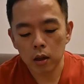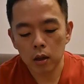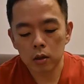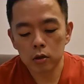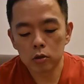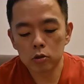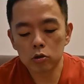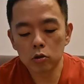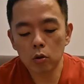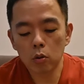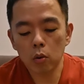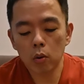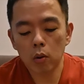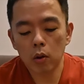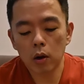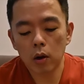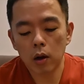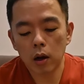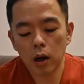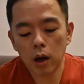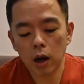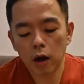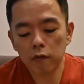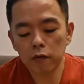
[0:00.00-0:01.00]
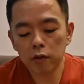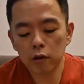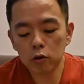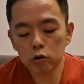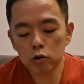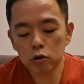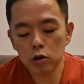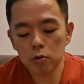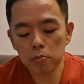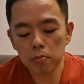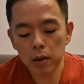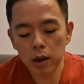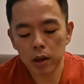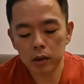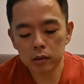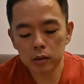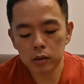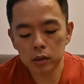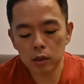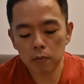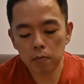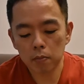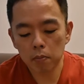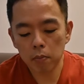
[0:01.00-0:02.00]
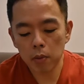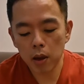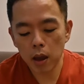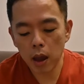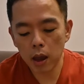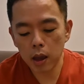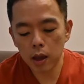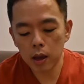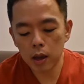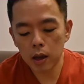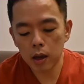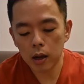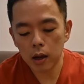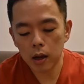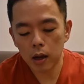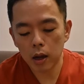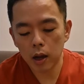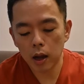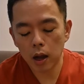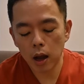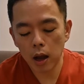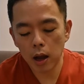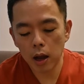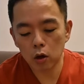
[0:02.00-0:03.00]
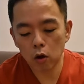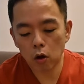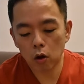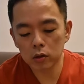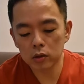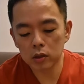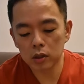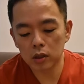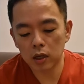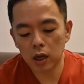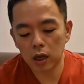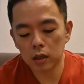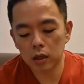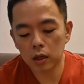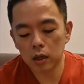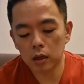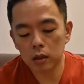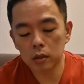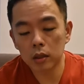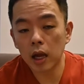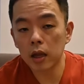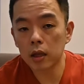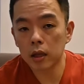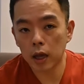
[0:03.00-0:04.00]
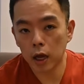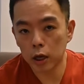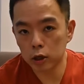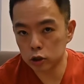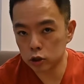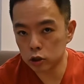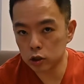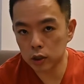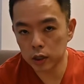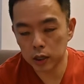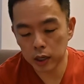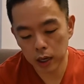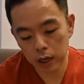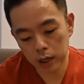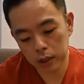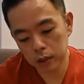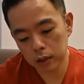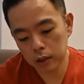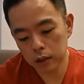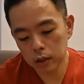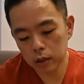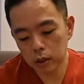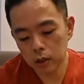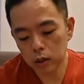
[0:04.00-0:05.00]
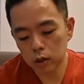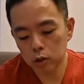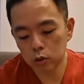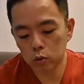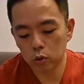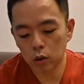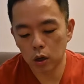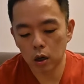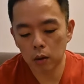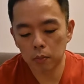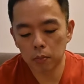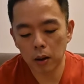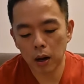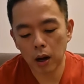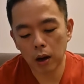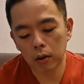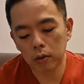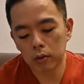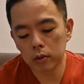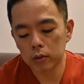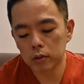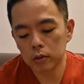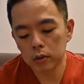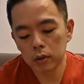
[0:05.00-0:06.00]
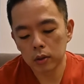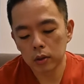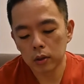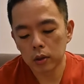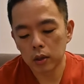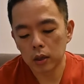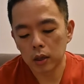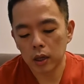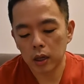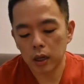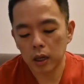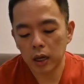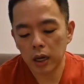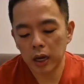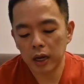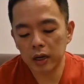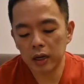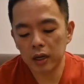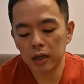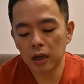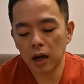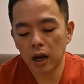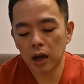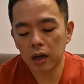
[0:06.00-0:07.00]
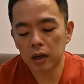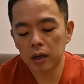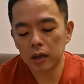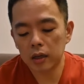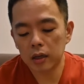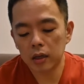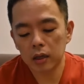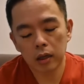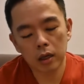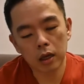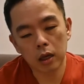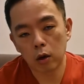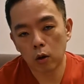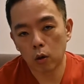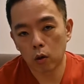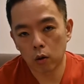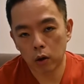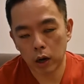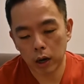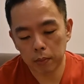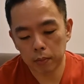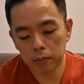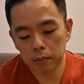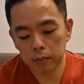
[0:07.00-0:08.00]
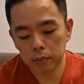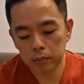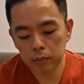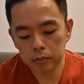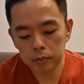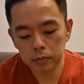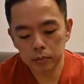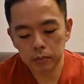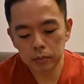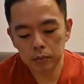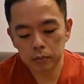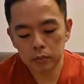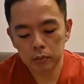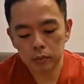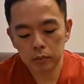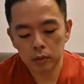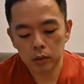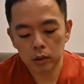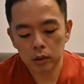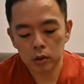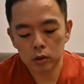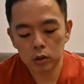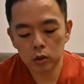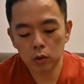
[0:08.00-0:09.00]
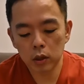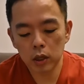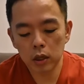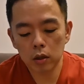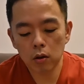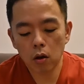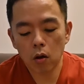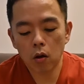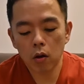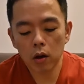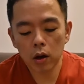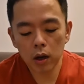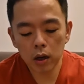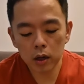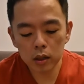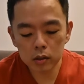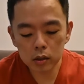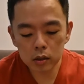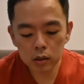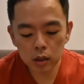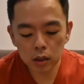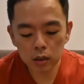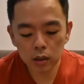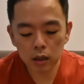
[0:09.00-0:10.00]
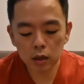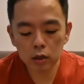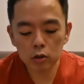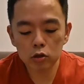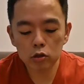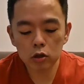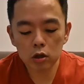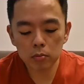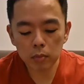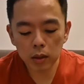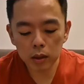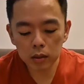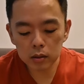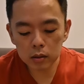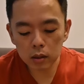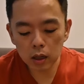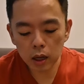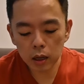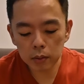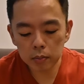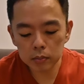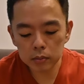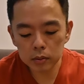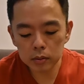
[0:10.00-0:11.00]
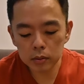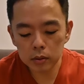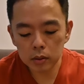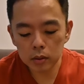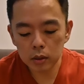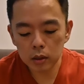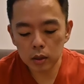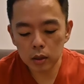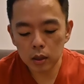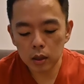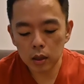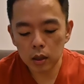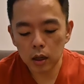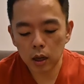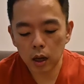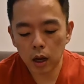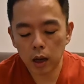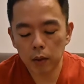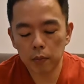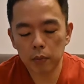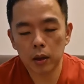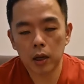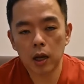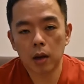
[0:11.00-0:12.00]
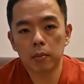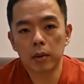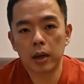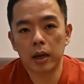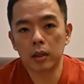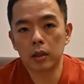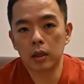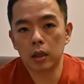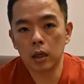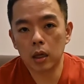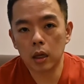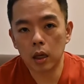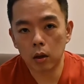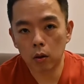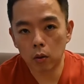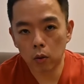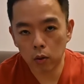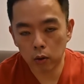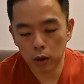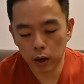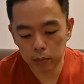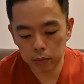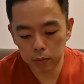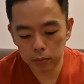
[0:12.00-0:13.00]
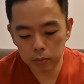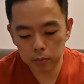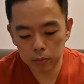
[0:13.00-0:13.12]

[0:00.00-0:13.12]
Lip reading: So after 3 months, in May, I lost another 10 kg again to about 89 kilogram. So in August, another 3 month time, I become 80 kilogram.